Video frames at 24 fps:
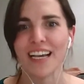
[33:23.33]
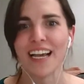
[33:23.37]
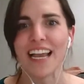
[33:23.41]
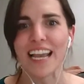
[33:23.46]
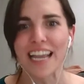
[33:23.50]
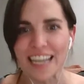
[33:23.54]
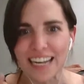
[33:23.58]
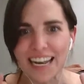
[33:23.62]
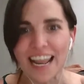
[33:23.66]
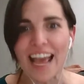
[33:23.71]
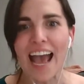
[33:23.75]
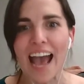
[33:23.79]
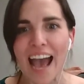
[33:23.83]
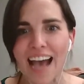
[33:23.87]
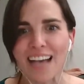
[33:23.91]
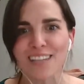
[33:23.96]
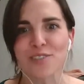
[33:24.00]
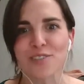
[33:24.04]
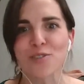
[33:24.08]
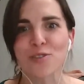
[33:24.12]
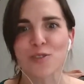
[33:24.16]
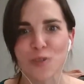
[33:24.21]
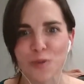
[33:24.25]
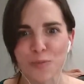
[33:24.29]
it
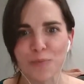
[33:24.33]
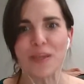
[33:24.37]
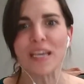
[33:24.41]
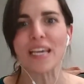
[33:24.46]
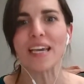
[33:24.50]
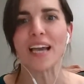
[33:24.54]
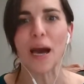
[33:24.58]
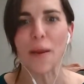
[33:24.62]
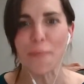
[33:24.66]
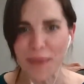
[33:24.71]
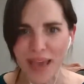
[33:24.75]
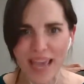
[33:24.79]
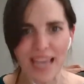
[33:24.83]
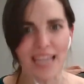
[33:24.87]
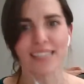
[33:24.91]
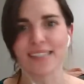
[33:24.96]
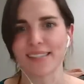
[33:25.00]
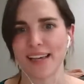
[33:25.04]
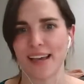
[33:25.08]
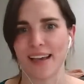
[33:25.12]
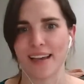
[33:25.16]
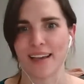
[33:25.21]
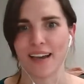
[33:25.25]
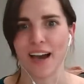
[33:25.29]
has to be
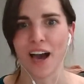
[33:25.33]
amazing.